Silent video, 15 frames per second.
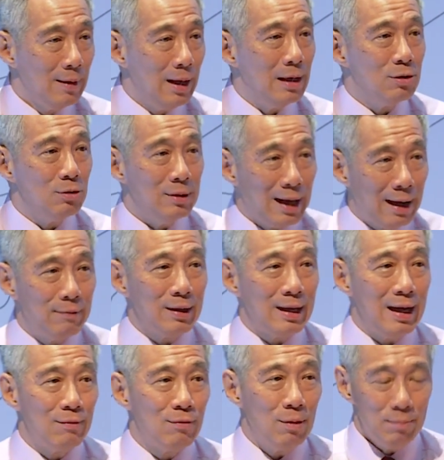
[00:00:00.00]
as you
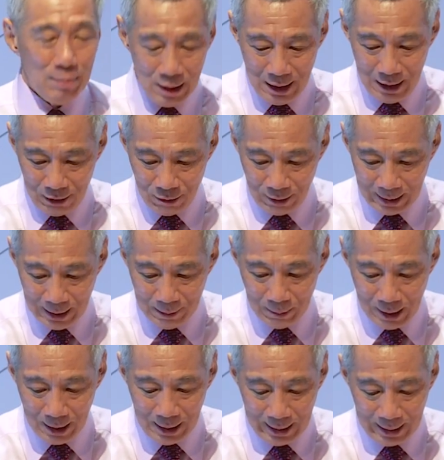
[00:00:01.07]
navigate from building to
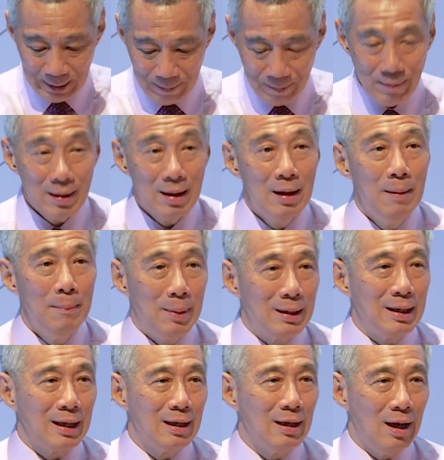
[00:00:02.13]
building,
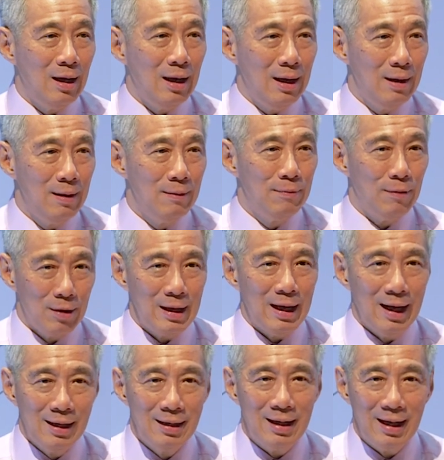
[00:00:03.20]
particularly for the
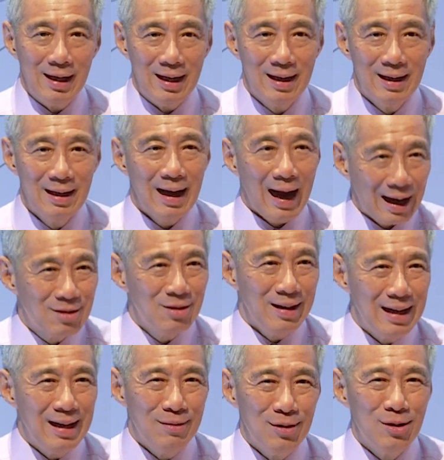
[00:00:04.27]
elderly.
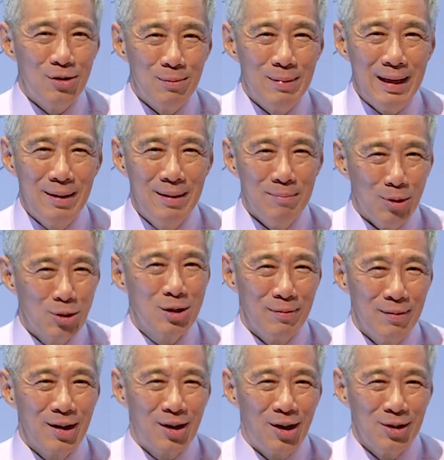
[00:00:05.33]
Actually, even to me, most of
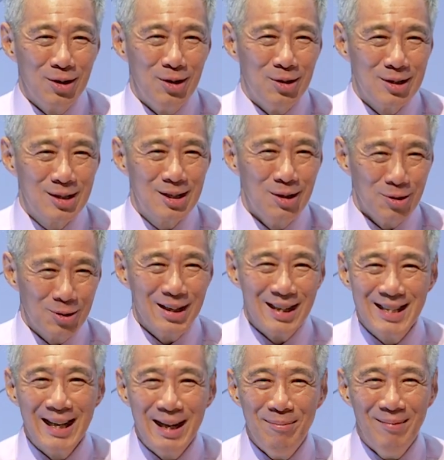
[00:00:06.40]
the corridors look the
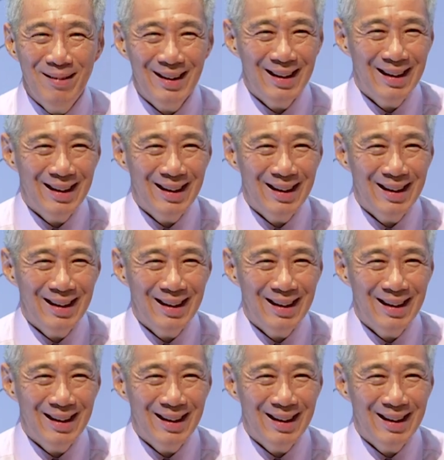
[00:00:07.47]
same.